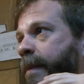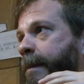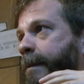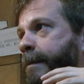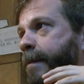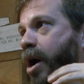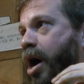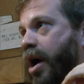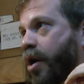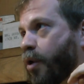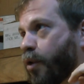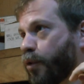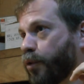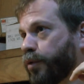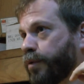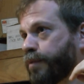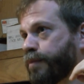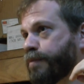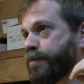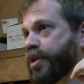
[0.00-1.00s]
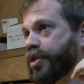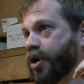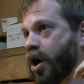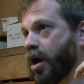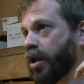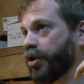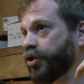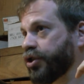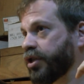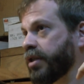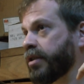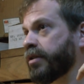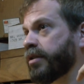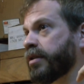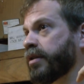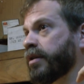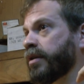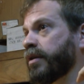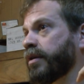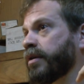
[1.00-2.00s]
my own
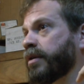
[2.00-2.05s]
mythologies,